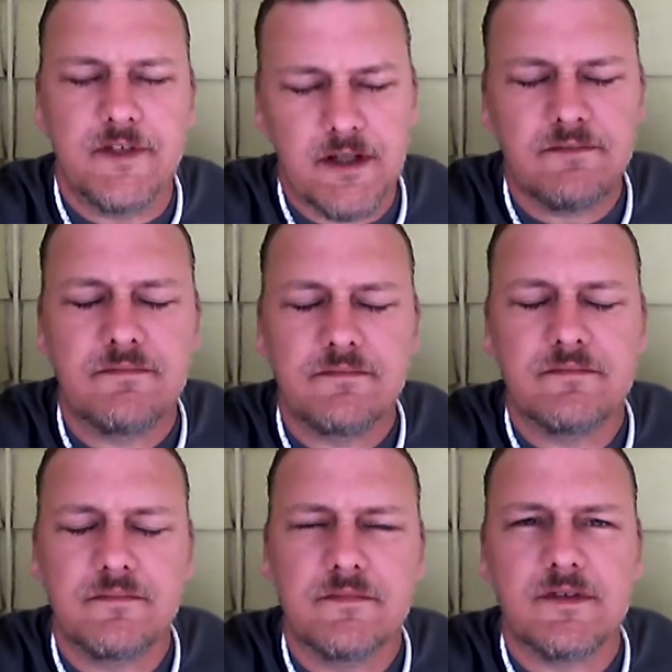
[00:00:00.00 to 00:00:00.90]
yeah,
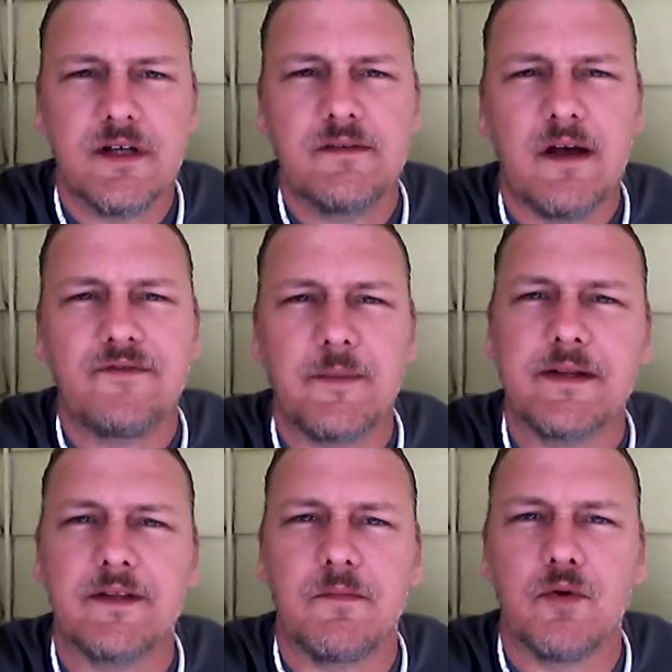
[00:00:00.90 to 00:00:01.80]
so I've
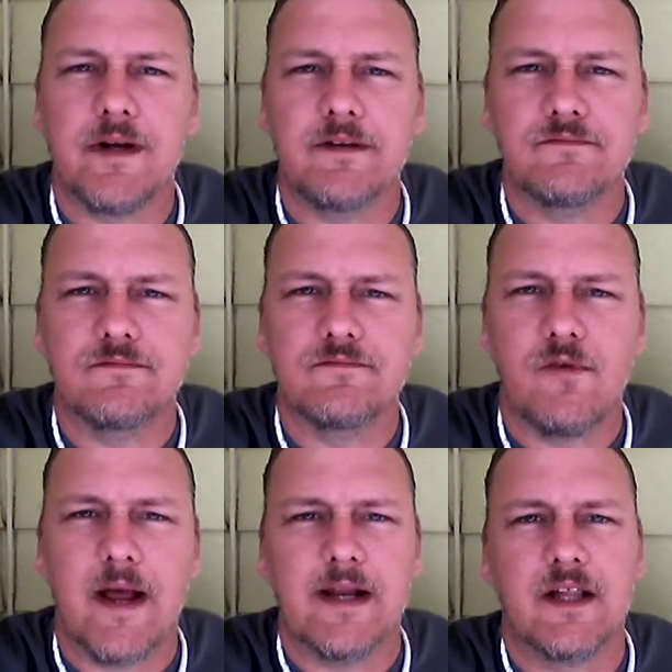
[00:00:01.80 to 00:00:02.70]
spent the morning
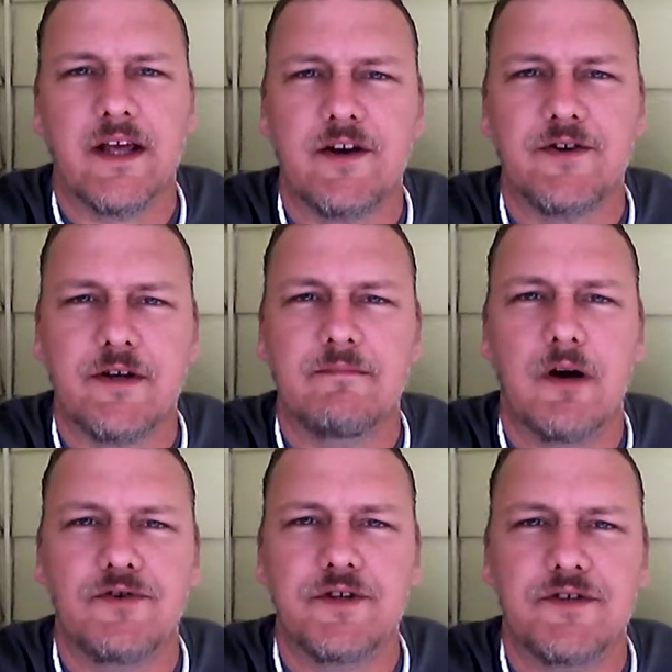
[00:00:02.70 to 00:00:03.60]
writing letters and
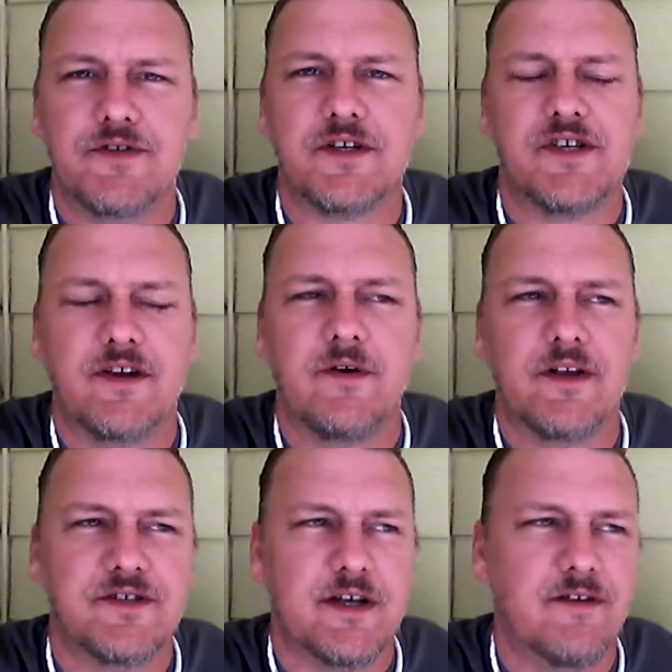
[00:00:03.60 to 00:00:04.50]
motions, et cetera,
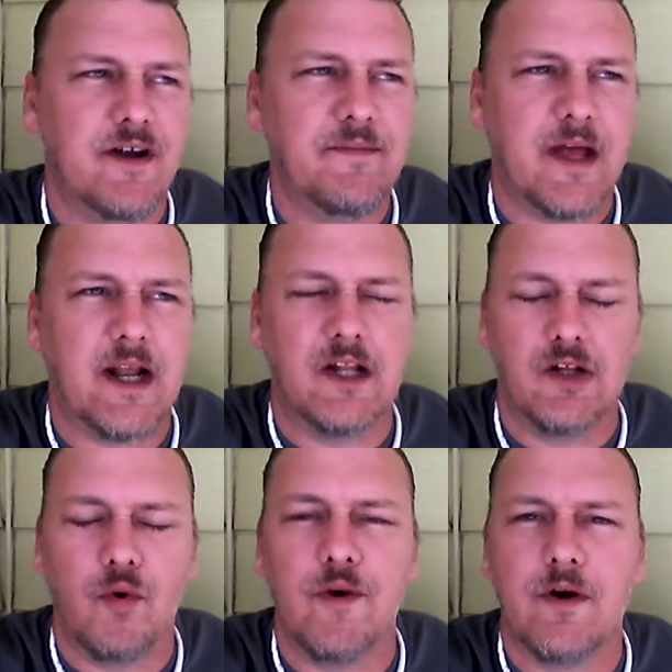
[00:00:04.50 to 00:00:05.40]
et cetera. I'm not a
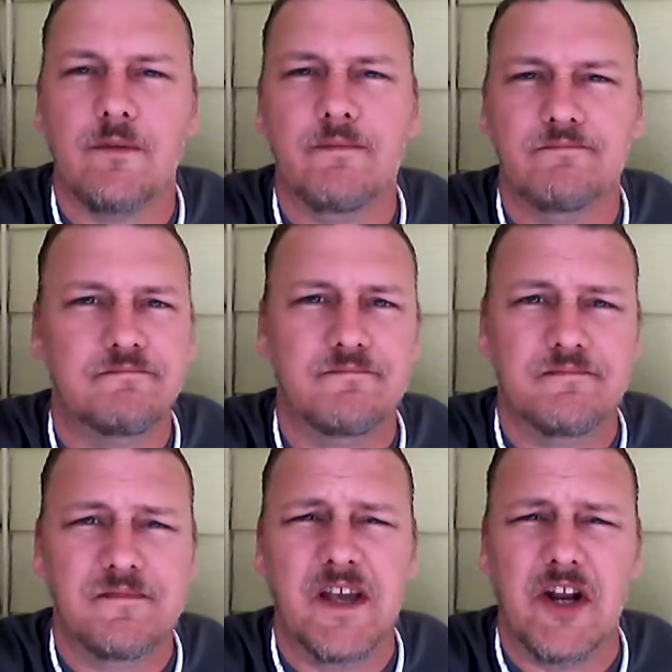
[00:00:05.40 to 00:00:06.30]
lawyer
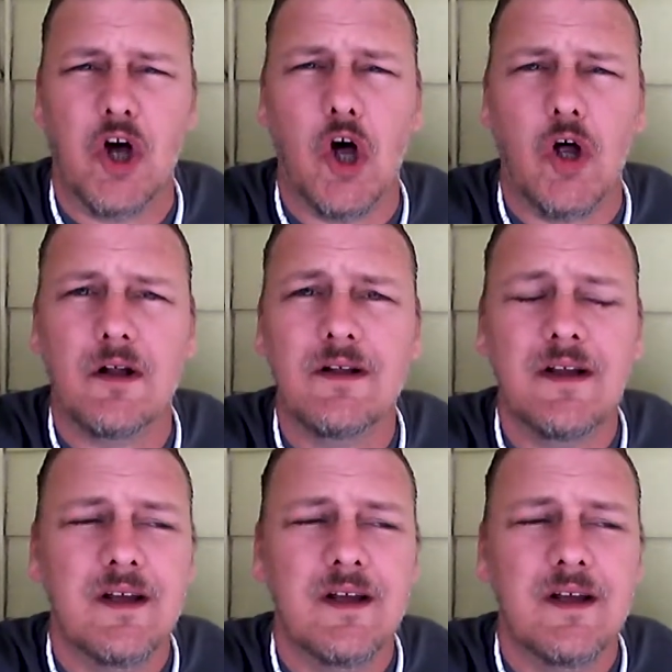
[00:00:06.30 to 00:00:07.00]
at all,